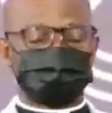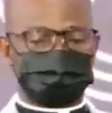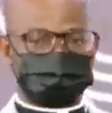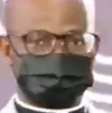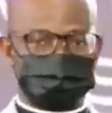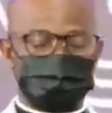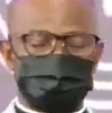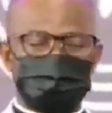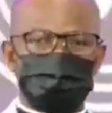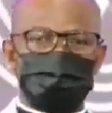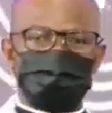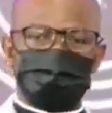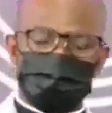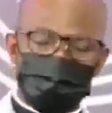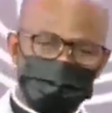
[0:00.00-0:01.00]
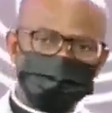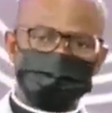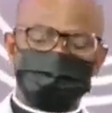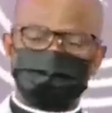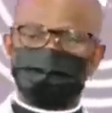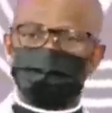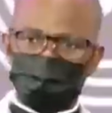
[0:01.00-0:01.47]
us how
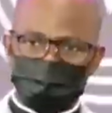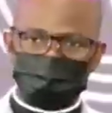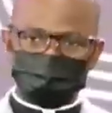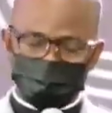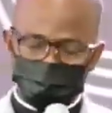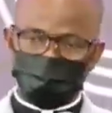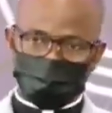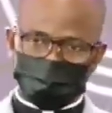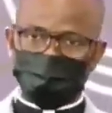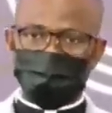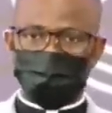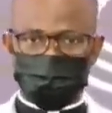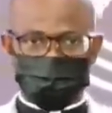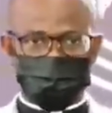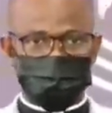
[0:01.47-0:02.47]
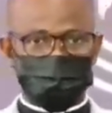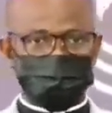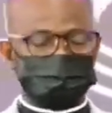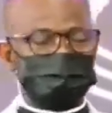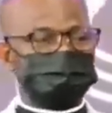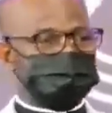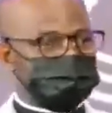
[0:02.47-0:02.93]
does love look like?
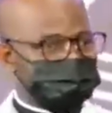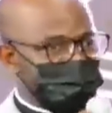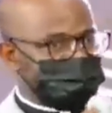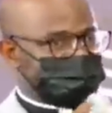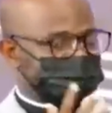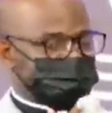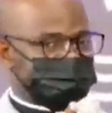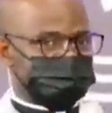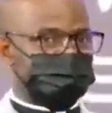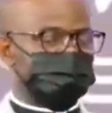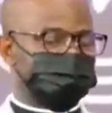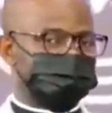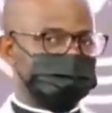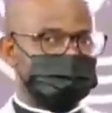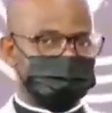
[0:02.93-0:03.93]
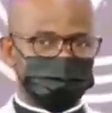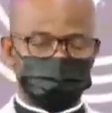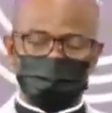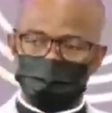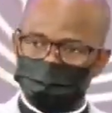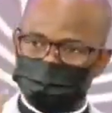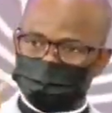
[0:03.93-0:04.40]
The faces of love.
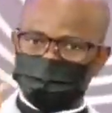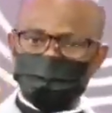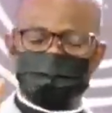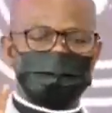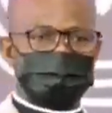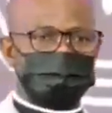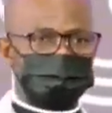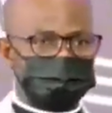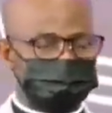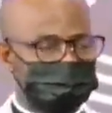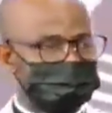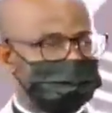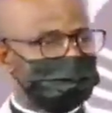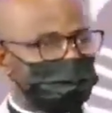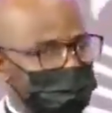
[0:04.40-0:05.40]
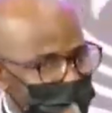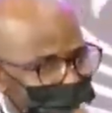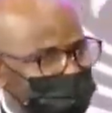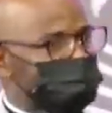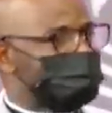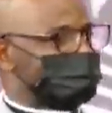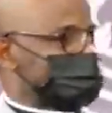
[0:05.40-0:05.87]
When we see love,
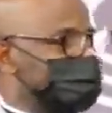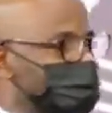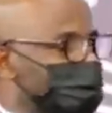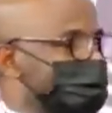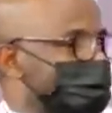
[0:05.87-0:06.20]
love must look